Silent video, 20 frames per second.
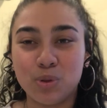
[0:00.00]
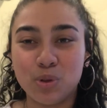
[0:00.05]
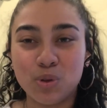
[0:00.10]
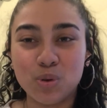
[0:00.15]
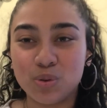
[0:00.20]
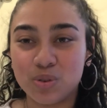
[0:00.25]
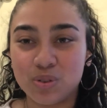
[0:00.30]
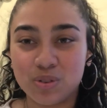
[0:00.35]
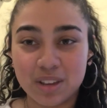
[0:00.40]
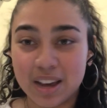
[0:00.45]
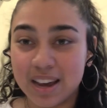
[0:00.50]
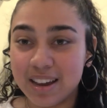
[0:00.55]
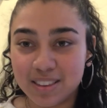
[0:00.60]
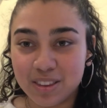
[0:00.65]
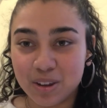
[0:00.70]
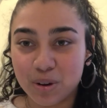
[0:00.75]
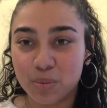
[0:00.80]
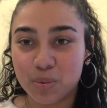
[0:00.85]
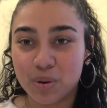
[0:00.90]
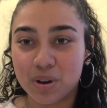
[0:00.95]
you
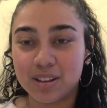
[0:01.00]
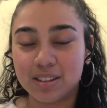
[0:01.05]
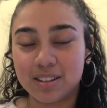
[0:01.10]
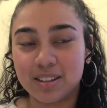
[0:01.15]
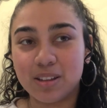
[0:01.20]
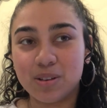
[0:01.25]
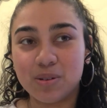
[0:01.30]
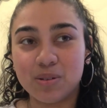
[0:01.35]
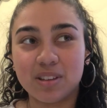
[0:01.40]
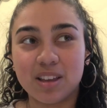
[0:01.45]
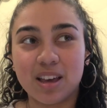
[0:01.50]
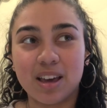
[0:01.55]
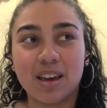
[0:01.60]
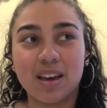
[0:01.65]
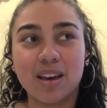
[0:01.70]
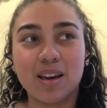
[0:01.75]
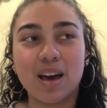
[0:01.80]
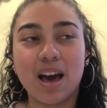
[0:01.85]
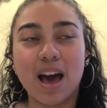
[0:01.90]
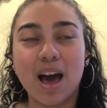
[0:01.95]
said there was. And he was
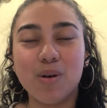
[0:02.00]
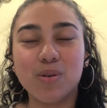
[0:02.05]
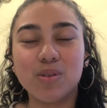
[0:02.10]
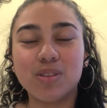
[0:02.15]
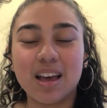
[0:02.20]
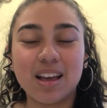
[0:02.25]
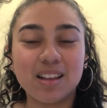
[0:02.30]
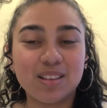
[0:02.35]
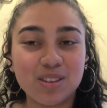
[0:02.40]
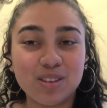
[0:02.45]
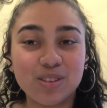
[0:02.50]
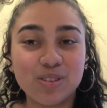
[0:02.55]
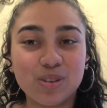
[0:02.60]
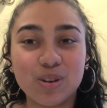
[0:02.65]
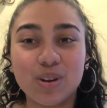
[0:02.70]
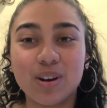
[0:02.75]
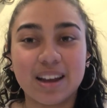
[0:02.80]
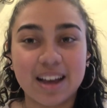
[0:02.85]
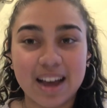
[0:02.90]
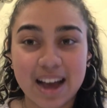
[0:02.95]
like, I was acting
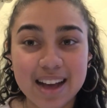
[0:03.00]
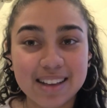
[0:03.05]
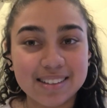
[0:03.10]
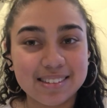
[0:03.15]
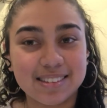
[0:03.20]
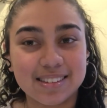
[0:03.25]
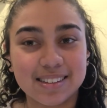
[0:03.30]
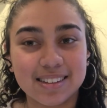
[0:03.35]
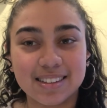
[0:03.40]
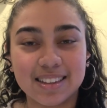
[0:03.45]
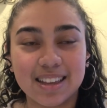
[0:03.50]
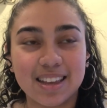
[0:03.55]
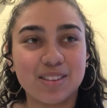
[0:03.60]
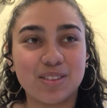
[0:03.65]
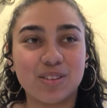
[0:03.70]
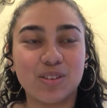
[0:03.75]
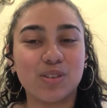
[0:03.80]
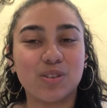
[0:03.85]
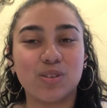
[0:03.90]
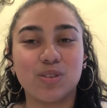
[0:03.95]
sarcastic.
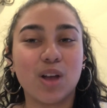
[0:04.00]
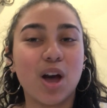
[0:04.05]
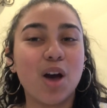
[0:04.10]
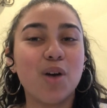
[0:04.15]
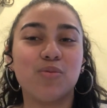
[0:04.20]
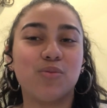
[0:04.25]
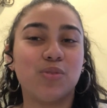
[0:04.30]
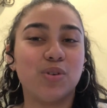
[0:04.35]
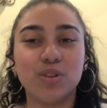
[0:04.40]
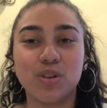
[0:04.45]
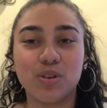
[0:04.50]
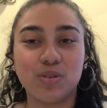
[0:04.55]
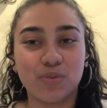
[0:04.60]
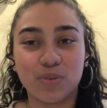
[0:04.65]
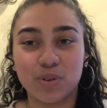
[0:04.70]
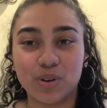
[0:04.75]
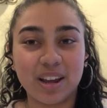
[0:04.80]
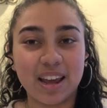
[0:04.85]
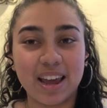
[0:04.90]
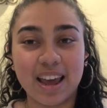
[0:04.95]
Like, there's not really
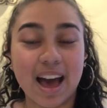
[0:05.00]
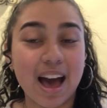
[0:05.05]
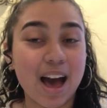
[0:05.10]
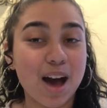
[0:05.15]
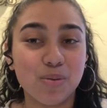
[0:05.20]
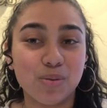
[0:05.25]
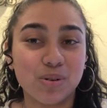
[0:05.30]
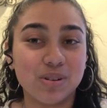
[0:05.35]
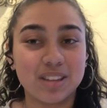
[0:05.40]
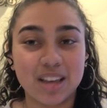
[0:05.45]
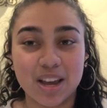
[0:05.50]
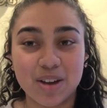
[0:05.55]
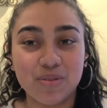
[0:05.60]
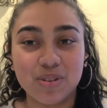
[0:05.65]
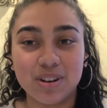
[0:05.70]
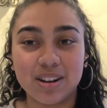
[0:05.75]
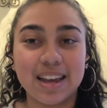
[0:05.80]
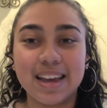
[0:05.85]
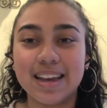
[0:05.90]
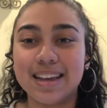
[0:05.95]
48 hours
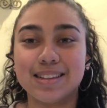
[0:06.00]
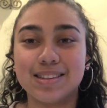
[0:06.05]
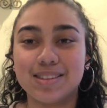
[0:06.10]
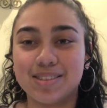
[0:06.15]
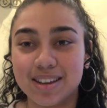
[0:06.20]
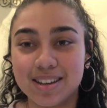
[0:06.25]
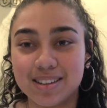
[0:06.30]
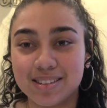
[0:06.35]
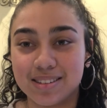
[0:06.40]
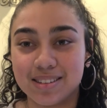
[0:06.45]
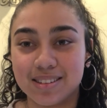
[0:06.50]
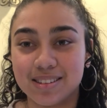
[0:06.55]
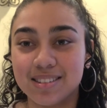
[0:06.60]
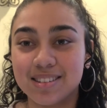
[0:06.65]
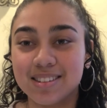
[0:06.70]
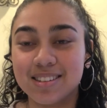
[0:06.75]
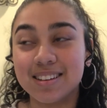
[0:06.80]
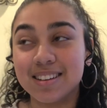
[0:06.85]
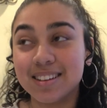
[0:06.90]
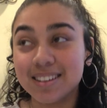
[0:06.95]
every day in
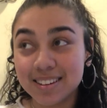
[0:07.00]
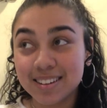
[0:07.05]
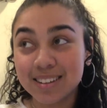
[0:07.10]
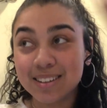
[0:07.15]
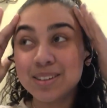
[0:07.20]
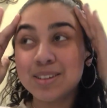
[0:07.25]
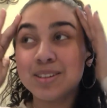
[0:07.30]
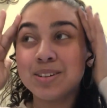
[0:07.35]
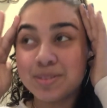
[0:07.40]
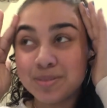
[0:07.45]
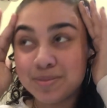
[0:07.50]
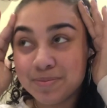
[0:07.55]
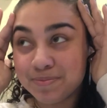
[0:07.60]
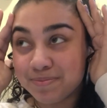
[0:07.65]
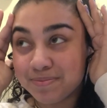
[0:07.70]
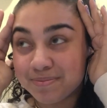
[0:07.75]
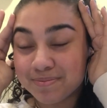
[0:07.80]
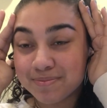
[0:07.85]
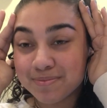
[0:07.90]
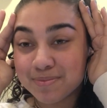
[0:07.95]
Texas.
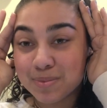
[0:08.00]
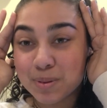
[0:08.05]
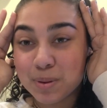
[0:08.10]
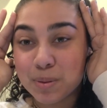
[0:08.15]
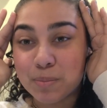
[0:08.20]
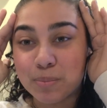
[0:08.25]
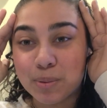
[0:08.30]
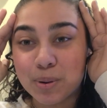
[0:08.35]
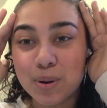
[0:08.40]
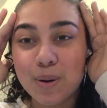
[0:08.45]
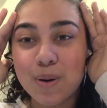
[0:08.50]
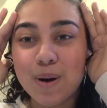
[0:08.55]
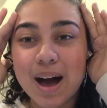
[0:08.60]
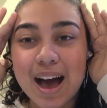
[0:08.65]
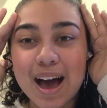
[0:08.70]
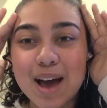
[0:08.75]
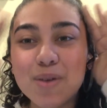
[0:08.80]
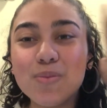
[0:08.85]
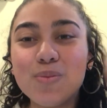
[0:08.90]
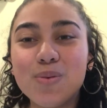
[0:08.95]

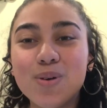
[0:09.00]
Bro, I